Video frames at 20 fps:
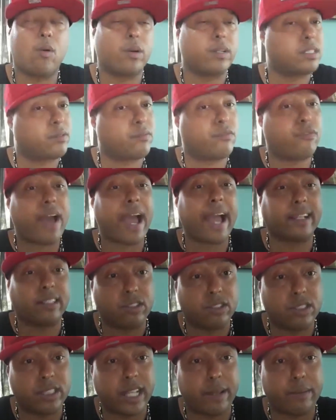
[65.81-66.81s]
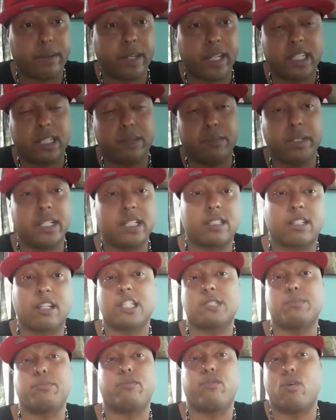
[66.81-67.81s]
into some factors that need to be
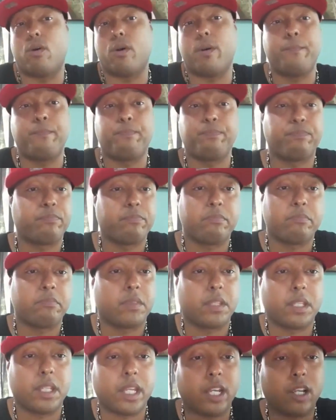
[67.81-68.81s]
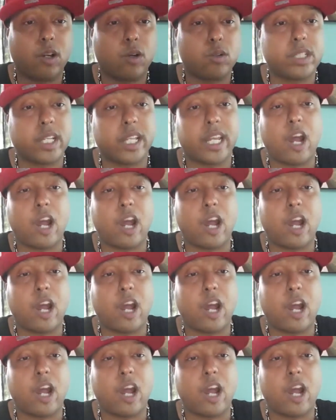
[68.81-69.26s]
discussed before it goes in.